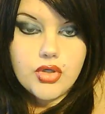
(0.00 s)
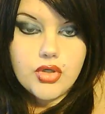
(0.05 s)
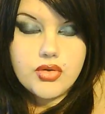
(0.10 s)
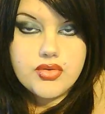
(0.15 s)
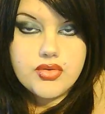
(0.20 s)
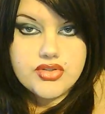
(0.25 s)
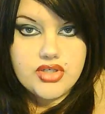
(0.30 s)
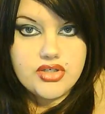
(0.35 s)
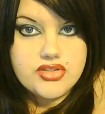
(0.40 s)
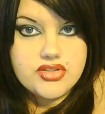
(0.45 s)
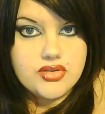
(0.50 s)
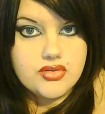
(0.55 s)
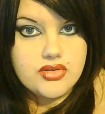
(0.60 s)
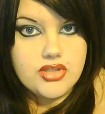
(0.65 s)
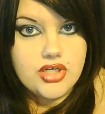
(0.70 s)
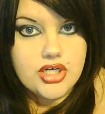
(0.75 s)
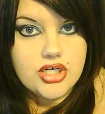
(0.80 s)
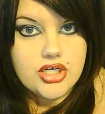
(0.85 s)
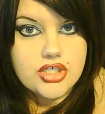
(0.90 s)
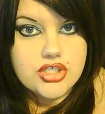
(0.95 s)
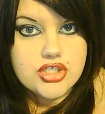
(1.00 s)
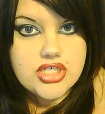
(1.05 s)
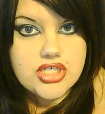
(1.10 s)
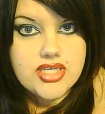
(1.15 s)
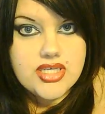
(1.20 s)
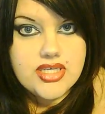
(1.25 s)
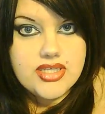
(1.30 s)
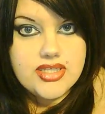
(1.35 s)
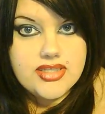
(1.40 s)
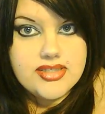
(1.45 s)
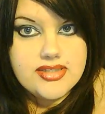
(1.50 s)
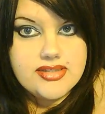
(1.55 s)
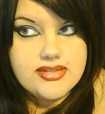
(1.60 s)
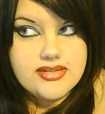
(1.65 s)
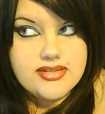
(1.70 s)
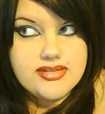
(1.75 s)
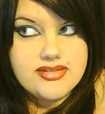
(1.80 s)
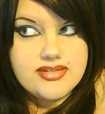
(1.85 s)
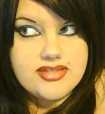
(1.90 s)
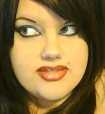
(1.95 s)
who's also large,
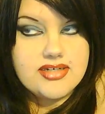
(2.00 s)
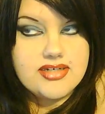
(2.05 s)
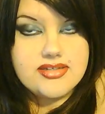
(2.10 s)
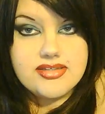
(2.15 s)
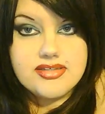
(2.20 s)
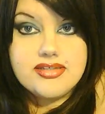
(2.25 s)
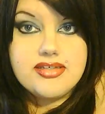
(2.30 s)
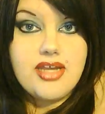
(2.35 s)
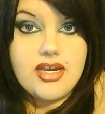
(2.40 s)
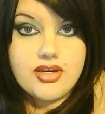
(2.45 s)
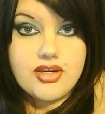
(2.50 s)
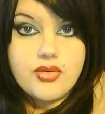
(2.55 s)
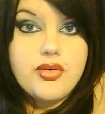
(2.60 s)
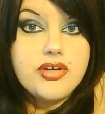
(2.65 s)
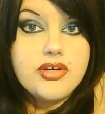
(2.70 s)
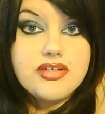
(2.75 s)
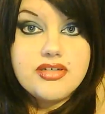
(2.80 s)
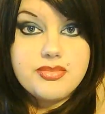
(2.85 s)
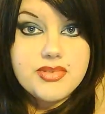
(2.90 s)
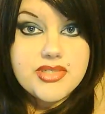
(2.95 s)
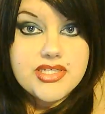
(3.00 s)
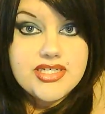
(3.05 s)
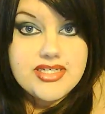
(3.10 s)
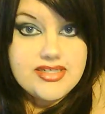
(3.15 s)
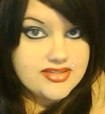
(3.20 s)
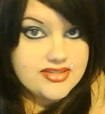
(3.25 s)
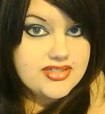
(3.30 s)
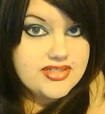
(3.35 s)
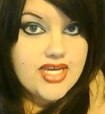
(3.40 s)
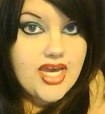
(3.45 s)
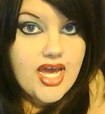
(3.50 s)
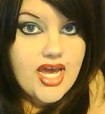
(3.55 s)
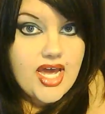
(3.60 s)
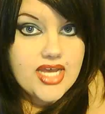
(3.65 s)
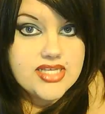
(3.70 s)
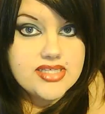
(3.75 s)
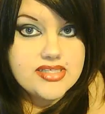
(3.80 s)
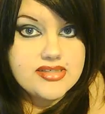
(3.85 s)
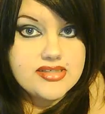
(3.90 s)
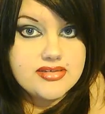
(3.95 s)
sex is not going to be an easy
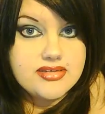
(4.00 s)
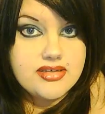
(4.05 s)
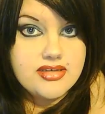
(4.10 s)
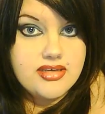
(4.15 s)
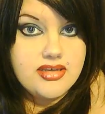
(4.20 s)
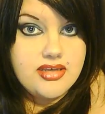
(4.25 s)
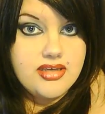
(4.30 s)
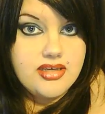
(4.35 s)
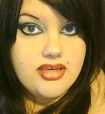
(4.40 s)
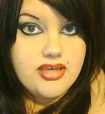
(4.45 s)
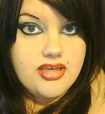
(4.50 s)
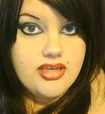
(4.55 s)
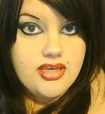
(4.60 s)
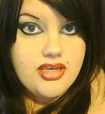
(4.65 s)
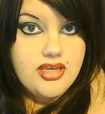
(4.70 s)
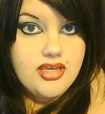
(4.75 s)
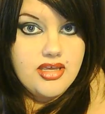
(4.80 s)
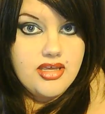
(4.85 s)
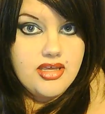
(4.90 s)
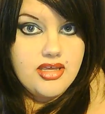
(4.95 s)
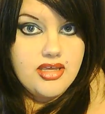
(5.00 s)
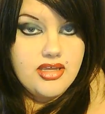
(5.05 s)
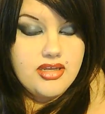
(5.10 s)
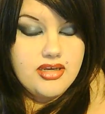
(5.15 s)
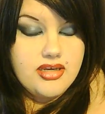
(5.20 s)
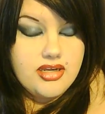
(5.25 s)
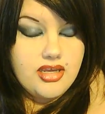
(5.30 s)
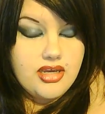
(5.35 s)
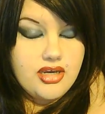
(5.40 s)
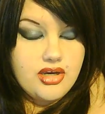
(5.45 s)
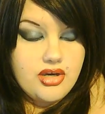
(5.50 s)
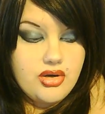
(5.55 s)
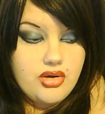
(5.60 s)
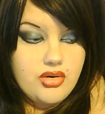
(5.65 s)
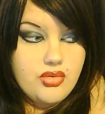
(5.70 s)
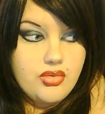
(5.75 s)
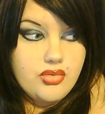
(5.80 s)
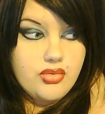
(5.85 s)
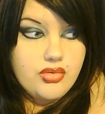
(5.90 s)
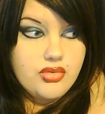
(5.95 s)
task.
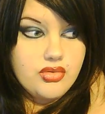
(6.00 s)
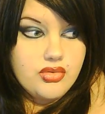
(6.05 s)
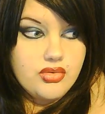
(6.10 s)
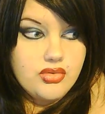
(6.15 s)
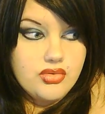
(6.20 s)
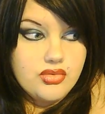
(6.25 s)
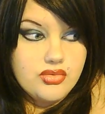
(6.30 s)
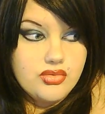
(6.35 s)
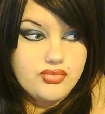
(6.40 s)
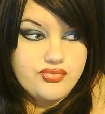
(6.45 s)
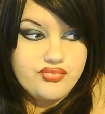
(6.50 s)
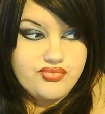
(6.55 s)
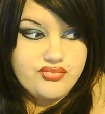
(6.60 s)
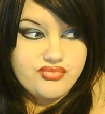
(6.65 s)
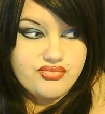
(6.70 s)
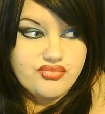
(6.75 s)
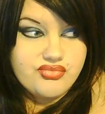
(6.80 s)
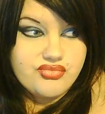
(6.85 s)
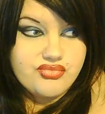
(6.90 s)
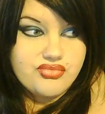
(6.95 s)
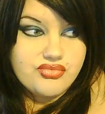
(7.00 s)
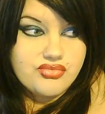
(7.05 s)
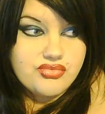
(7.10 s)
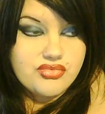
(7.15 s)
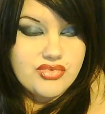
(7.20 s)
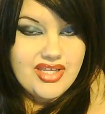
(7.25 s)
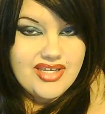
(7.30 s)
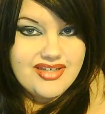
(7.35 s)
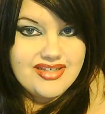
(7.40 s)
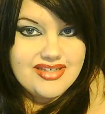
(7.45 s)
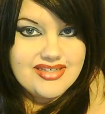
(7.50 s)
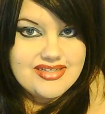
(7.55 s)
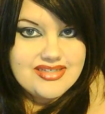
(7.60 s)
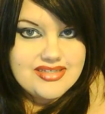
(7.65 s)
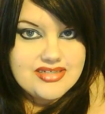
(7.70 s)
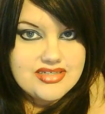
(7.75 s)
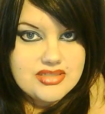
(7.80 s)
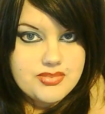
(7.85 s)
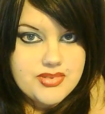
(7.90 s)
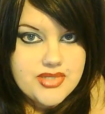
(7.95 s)
Now, I guess
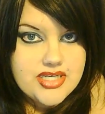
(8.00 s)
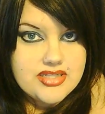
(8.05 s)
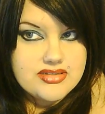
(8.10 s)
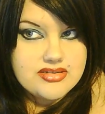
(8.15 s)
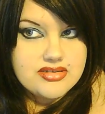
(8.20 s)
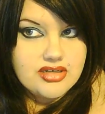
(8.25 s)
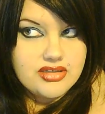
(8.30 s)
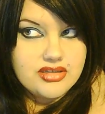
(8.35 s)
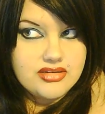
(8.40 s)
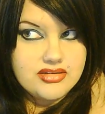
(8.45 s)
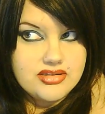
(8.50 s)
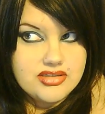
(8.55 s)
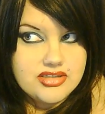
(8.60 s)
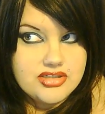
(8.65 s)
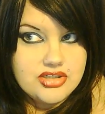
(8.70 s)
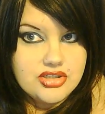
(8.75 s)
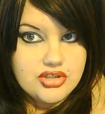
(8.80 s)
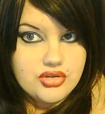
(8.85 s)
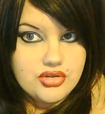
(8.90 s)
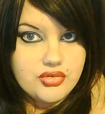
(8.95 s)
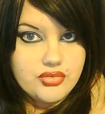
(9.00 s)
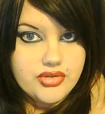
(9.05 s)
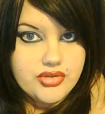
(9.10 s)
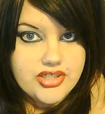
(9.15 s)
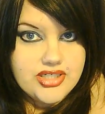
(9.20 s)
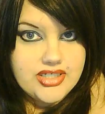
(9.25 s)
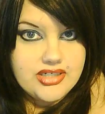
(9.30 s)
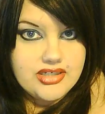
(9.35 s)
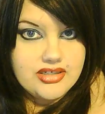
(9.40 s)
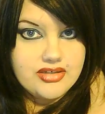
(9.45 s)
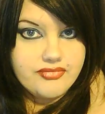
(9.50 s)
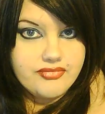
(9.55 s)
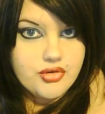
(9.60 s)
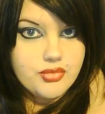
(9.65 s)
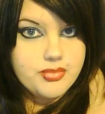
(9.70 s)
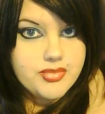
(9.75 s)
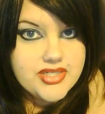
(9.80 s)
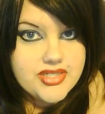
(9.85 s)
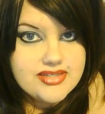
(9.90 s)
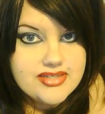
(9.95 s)
it depends on the degree of
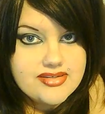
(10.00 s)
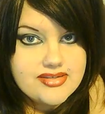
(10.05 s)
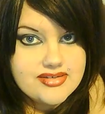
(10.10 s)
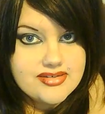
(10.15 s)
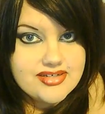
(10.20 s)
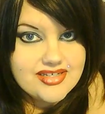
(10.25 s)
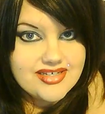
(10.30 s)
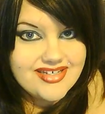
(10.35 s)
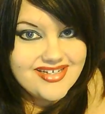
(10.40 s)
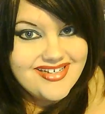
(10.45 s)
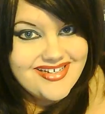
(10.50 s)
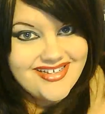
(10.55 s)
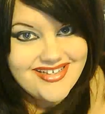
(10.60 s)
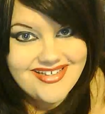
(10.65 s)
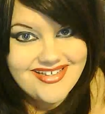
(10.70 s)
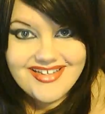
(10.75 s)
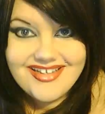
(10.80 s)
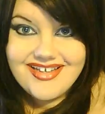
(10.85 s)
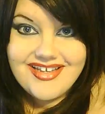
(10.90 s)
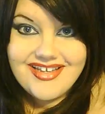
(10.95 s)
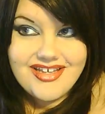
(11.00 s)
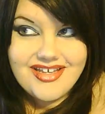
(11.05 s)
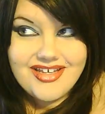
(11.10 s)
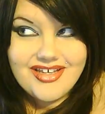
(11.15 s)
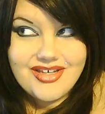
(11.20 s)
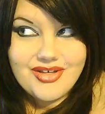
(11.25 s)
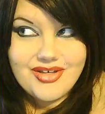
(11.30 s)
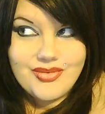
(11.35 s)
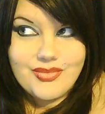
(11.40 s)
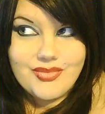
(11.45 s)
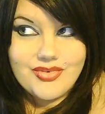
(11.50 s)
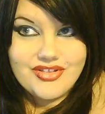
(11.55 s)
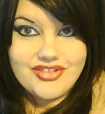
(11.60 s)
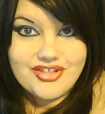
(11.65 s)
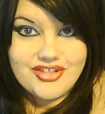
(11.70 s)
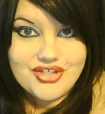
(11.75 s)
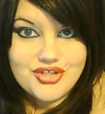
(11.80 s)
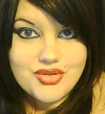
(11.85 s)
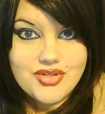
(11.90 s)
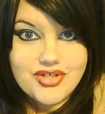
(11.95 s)
obesity with
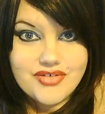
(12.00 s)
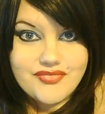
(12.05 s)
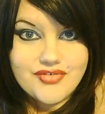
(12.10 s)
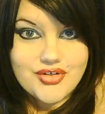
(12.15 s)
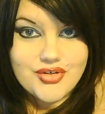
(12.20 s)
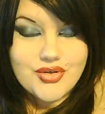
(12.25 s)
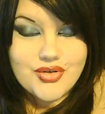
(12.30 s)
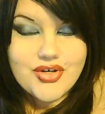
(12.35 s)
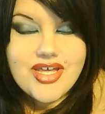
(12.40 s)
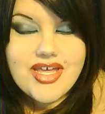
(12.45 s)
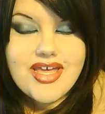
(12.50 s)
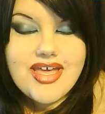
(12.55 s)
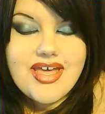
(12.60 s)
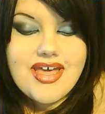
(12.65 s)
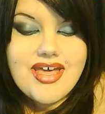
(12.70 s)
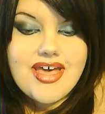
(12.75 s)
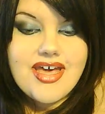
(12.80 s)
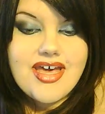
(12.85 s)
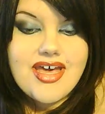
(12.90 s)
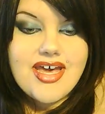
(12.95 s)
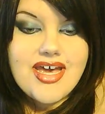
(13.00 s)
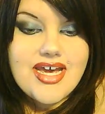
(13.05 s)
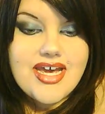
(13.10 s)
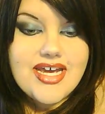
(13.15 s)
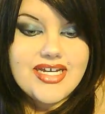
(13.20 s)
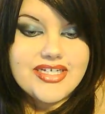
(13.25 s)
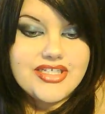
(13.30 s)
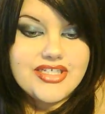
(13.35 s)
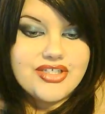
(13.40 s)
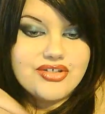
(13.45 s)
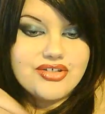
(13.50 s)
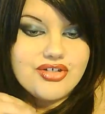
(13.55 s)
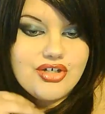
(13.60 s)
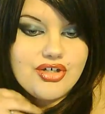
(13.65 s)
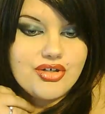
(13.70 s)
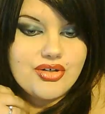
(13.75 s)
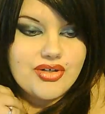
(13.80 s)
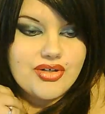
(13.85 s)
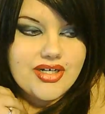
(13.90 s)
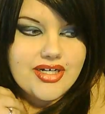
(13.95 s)
the two of you. You
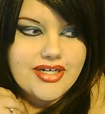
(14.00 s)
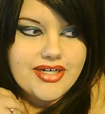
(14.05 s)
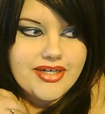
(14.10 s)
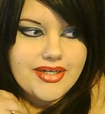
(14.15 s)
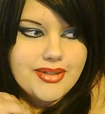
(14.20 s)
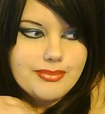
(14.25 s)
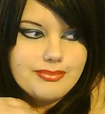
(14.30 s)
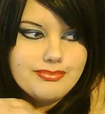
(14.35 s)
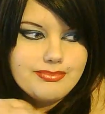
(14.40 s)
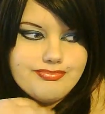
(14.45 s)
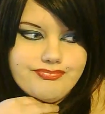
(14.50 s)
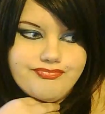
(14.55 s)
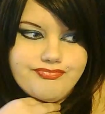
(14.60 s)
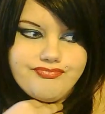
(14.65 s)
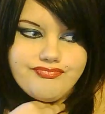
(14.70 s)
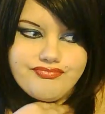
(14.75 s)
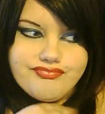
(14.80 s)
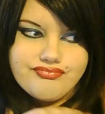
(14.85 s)
know, I